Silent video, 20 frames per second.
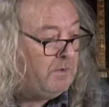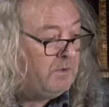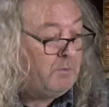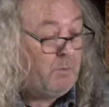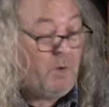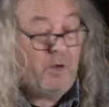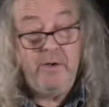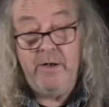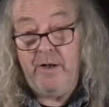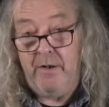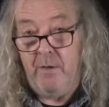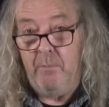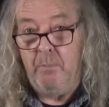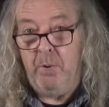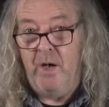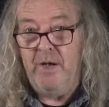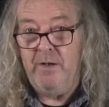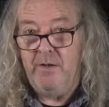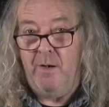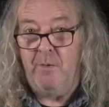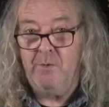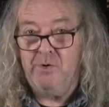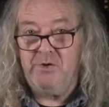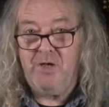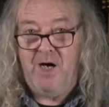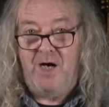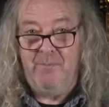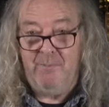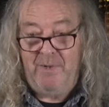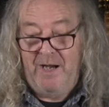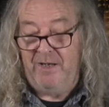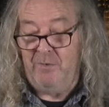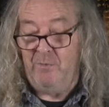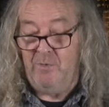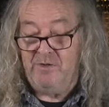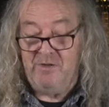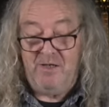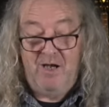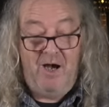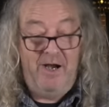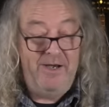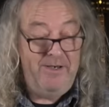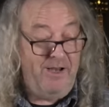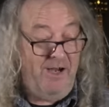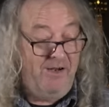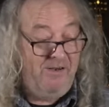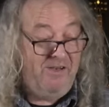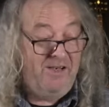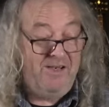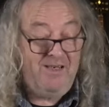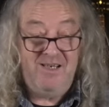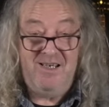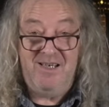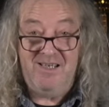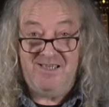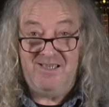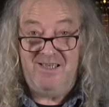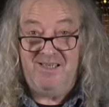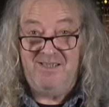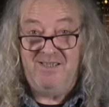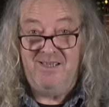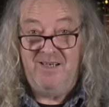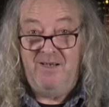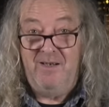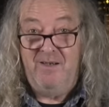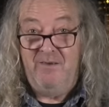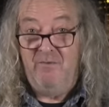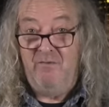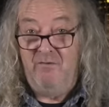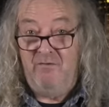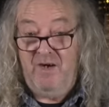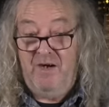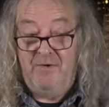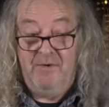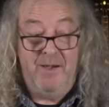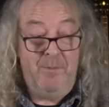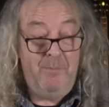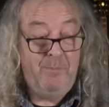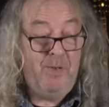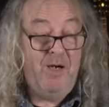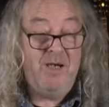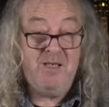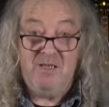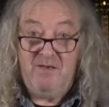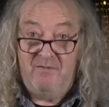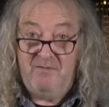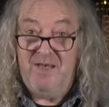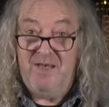Well, no, the point I was trying to make was that I know that this is very impressive,